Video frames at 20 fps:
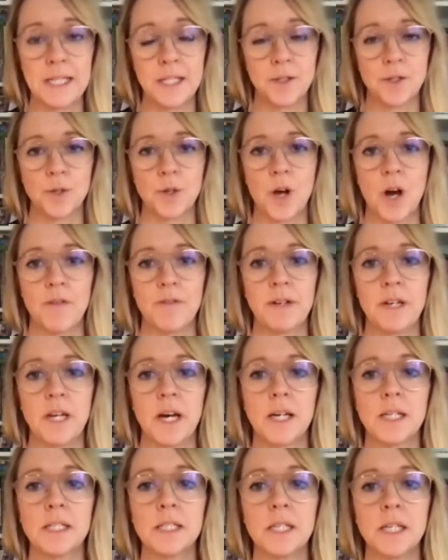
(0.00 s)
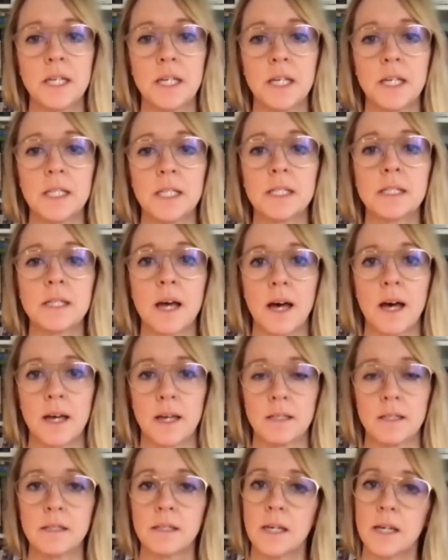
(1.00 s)
to COVID-19 is
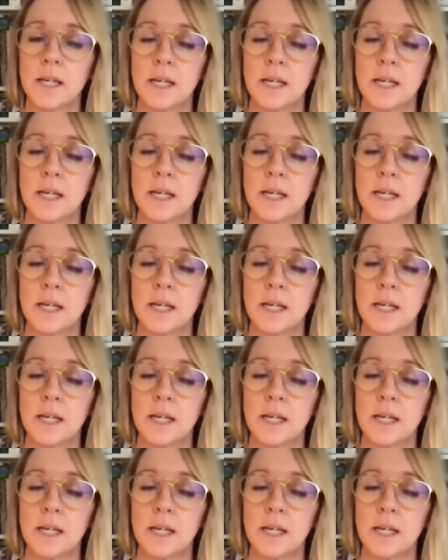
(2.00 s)
that